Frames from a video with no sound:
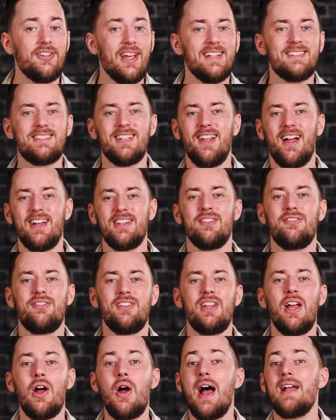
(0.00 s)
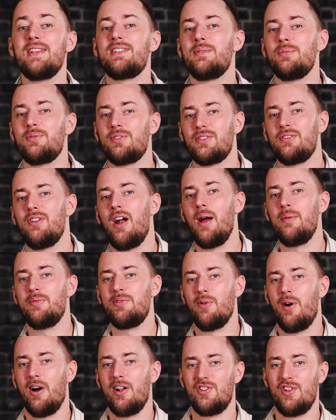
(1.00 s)
forget to like the video and subscribe
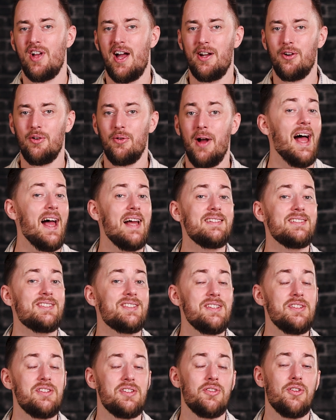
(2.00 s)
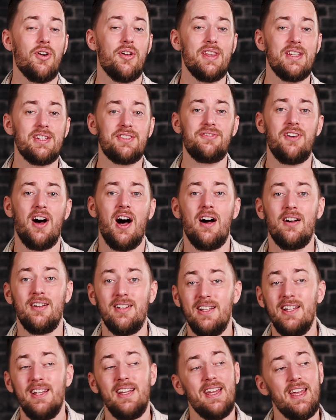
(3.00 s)
to our channel. And since you got this far,
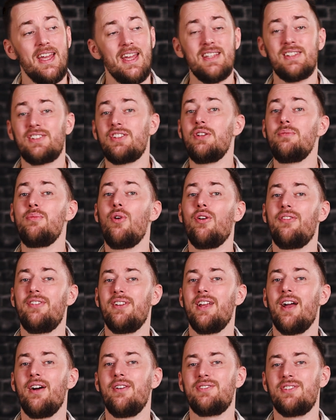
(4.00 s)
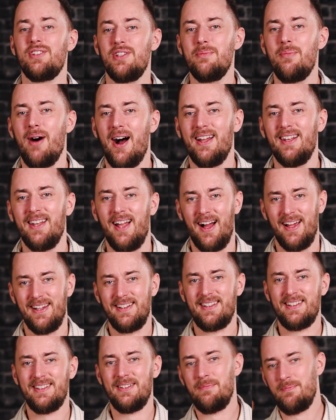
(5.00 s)
here's 2 more videos that you might like.
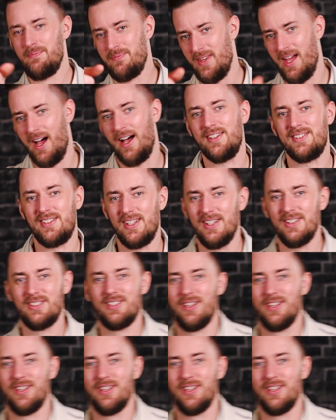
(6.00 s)
I'll see you